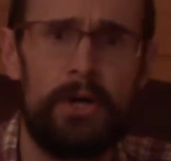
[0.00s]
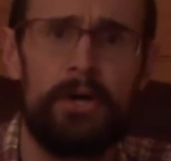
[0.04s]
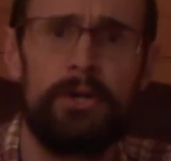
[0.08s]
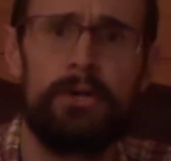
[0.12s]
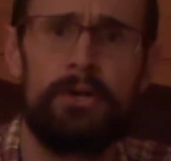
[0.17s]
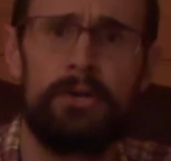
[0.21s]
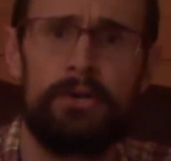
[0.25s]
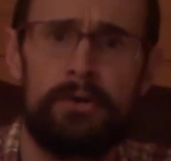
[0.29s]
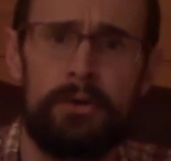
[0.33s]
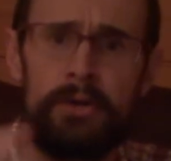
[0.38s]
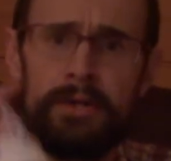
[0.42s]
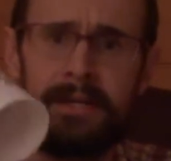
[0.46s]

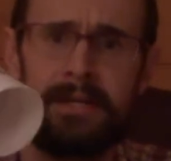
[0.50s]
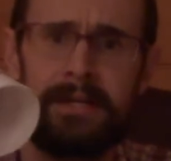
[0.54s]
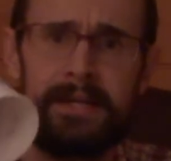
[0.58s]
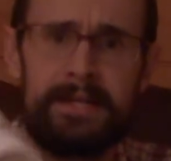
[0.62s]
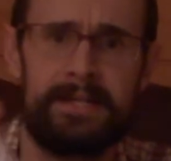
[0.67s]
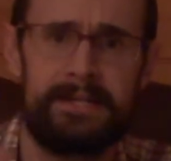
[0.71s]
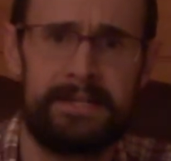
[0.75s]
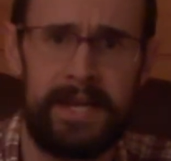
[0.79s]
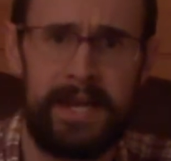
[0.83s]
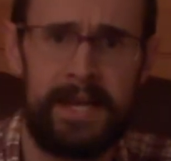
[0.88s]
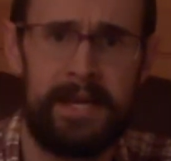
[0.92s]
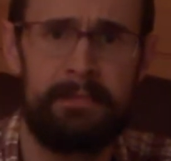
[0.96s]
You're doing the
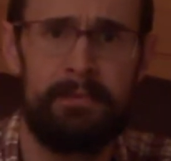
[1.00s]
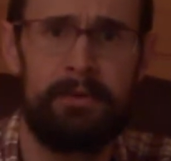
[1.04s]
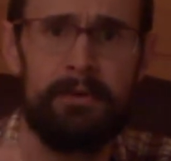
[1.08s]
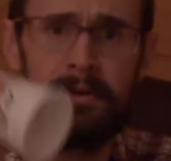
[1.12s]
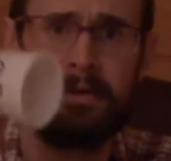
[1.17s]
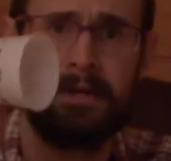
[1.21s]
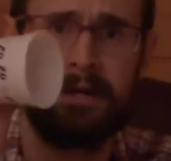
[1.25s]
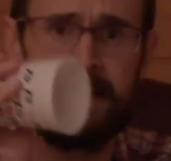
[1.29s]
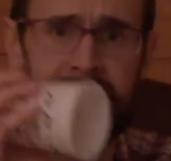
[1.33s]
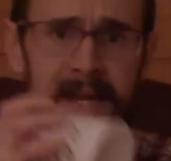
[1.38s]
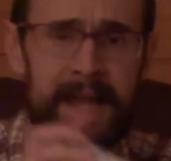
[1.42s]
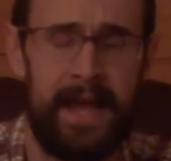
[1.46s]

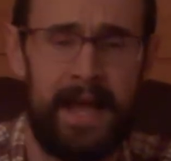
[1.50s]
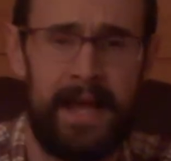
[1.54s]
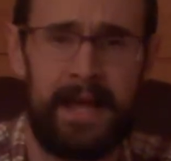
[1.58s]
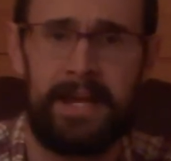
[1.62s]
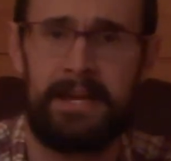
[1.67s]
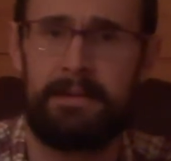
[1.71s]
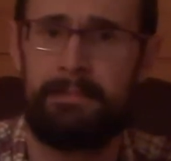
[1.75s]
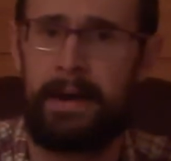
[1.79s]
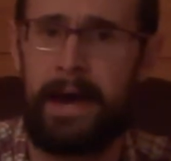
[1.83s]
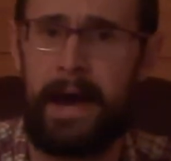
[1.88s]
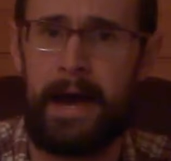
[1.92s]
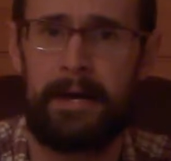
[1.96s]
table and
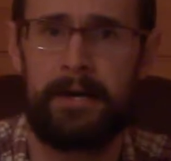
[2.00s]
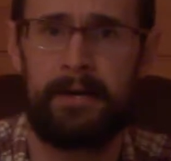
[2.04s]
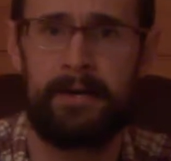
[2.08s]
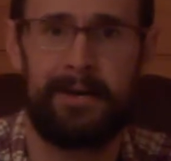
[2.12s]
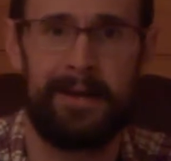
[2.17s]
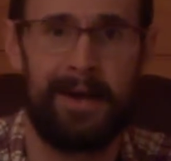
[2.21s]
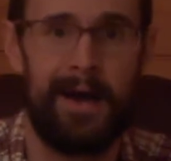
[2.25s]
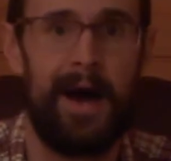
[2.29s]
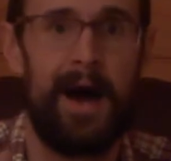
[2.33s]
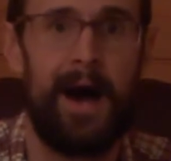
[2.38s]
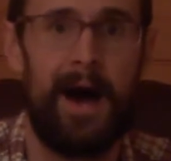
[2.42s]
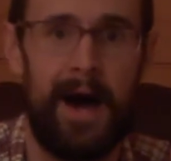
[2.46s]
hand pattern.
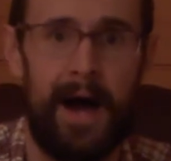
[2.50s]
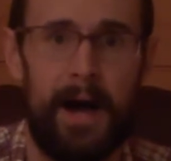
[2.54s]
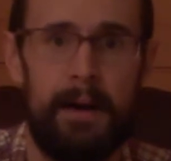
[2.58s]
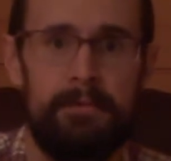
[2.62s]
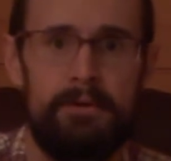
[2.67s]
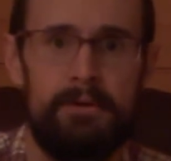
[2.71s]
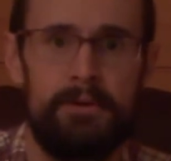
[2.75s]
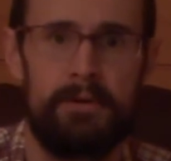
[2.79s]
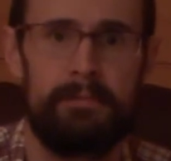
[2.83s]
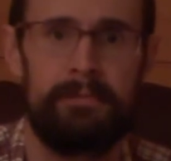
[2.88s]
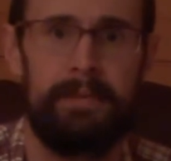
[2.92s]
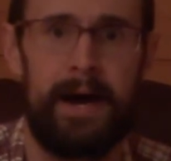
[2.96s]
I'm
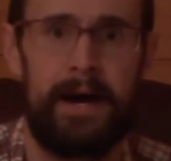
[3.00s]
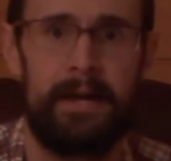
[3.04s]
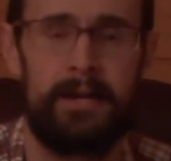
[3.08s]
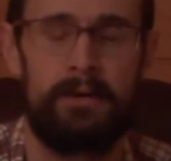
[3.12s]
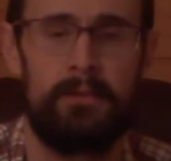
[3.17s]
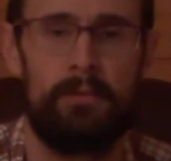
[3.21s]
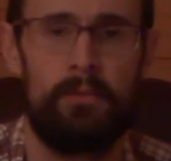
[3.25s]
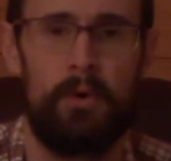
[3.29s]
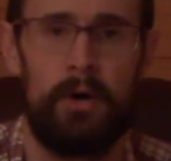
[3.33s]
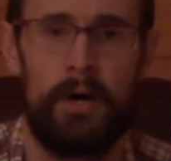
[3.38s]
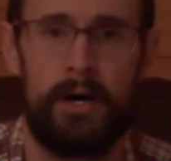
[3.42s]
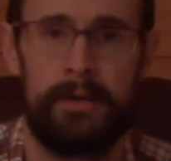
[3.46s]
doing
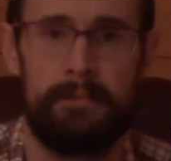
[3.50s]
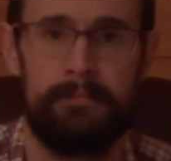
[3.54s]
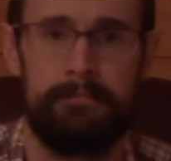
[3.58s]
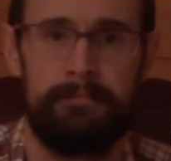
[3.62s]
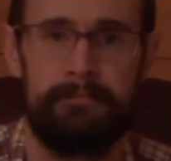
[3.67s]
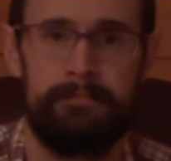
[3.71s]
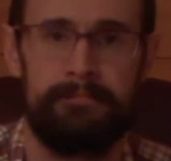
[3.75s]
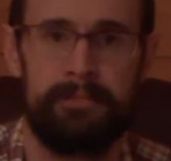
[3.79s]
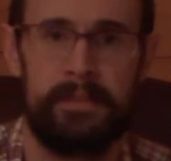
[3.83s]
pattern 1.